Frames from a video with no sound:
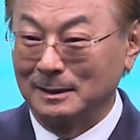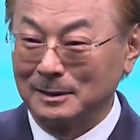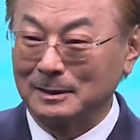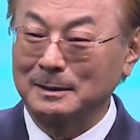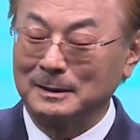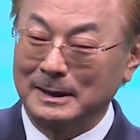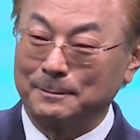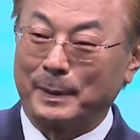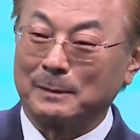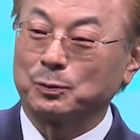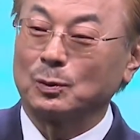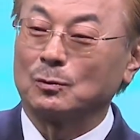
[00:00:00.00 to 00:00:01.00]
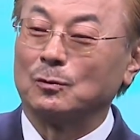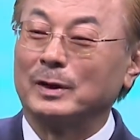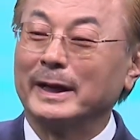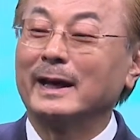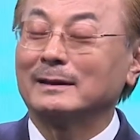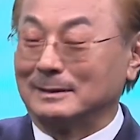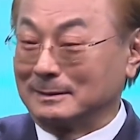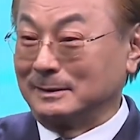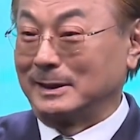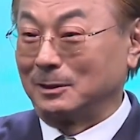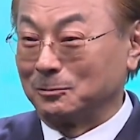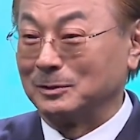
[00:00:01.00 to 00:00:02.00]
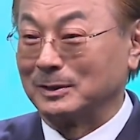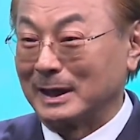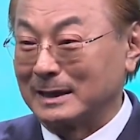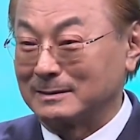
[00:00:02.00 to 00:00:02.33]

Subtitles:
So when you take